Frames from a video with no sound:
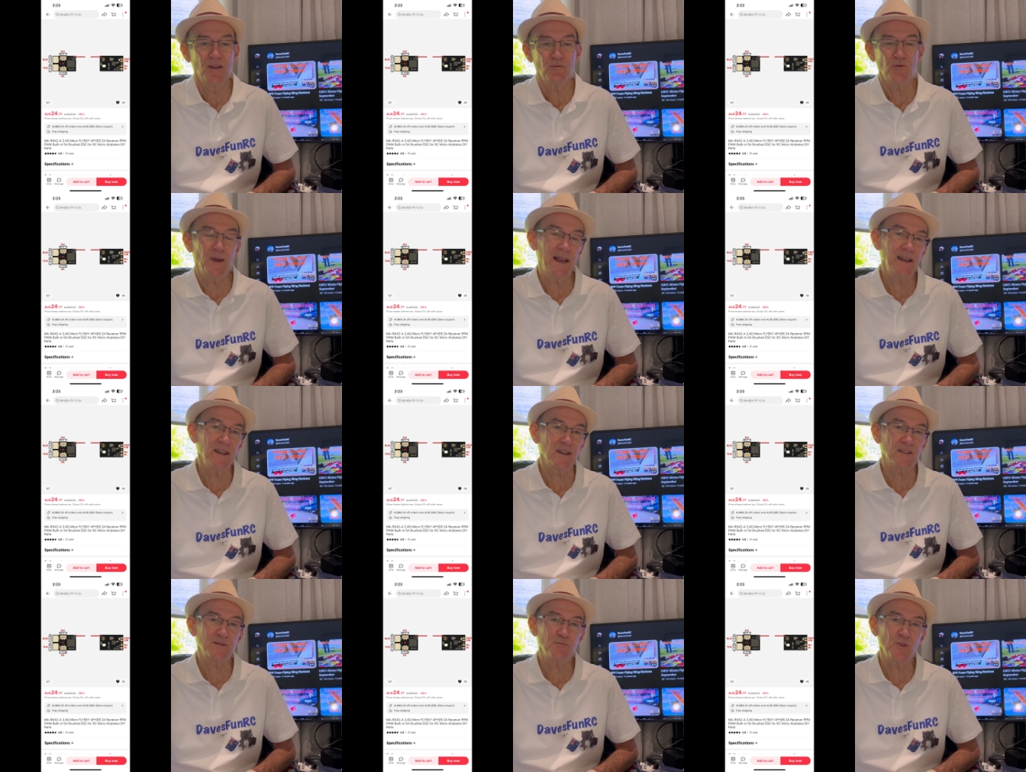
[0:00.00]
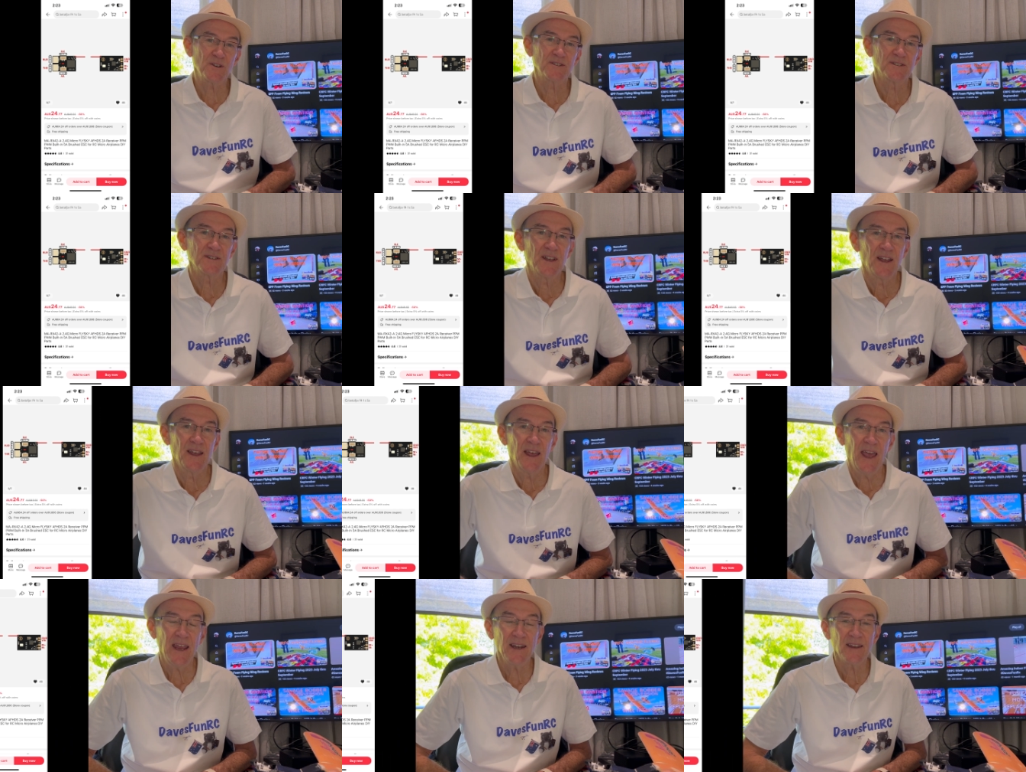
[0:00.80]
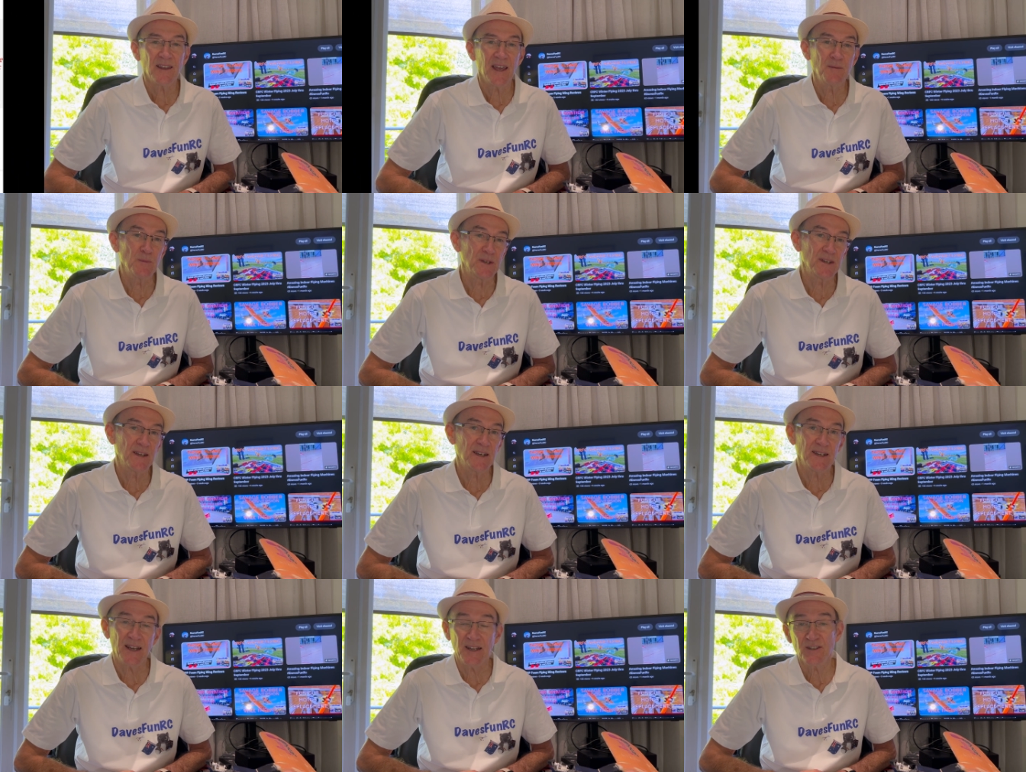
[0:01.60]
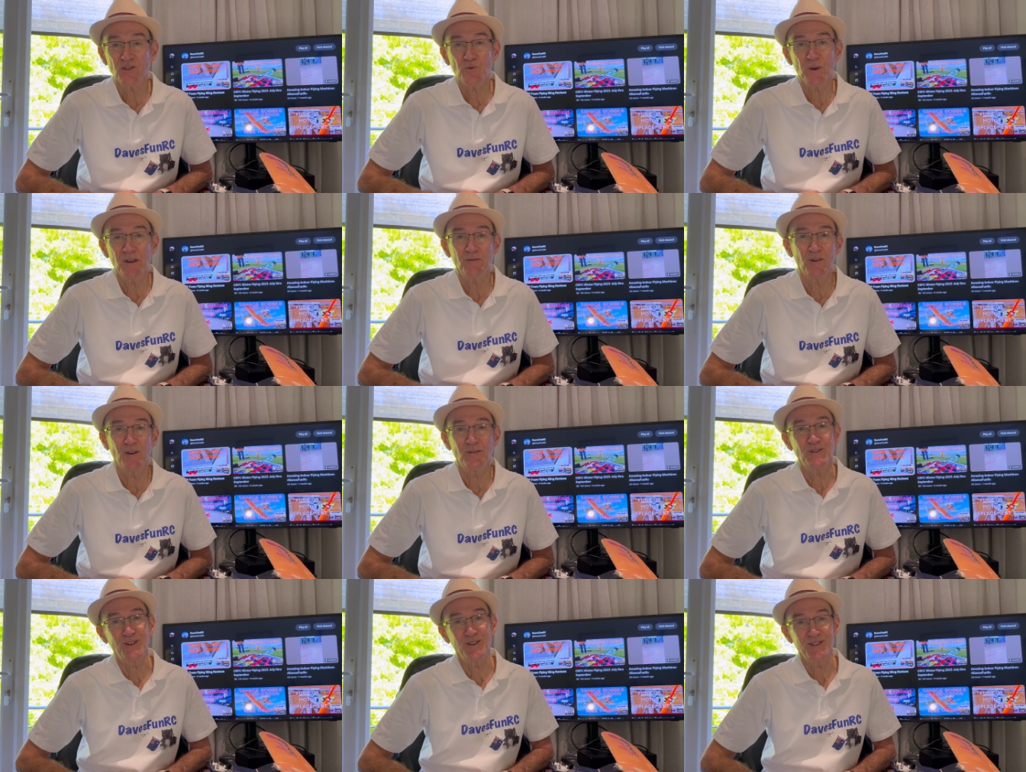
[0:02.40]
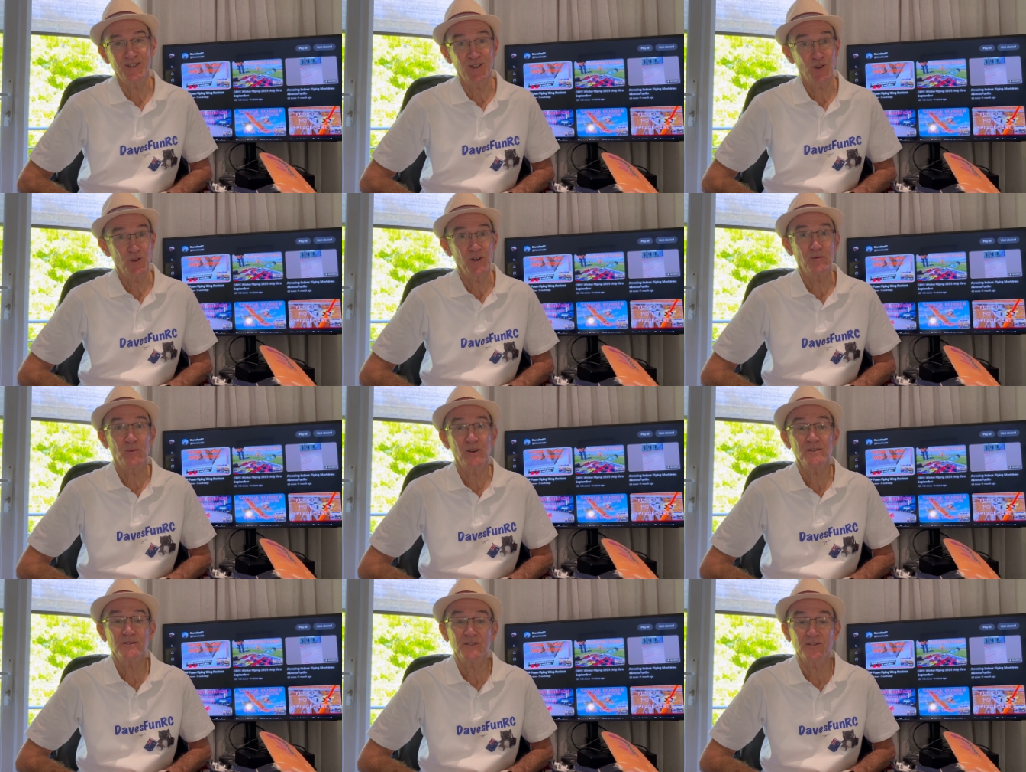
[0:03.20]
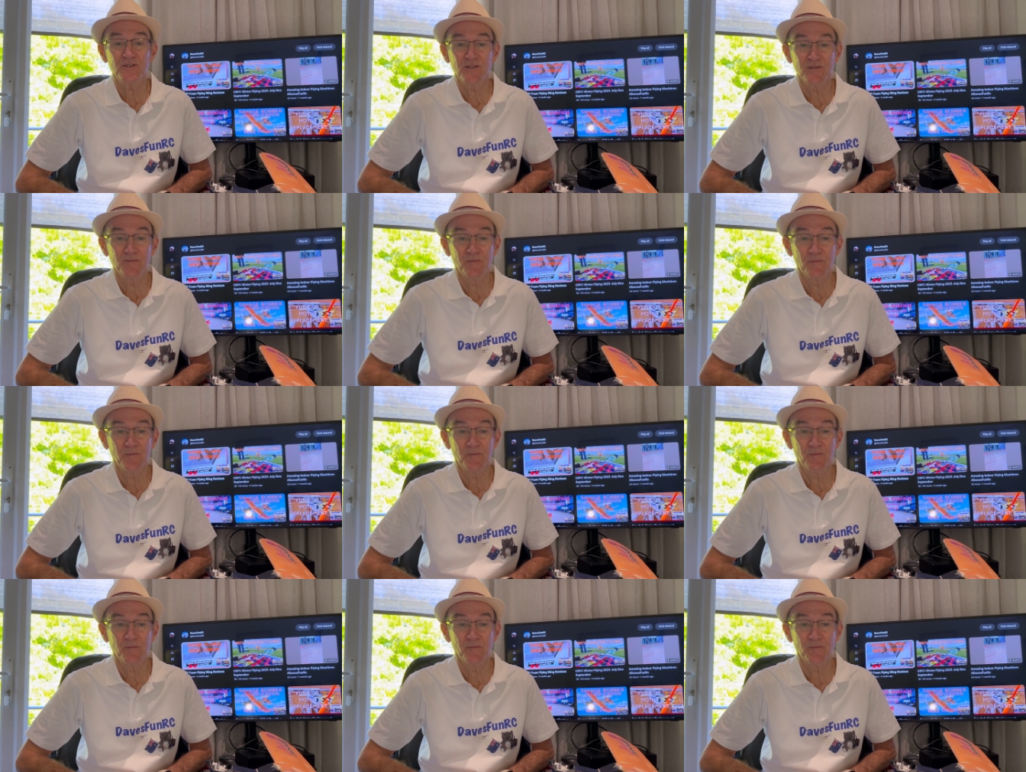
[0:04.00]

from AliExpress and it came in at under $25 including postage.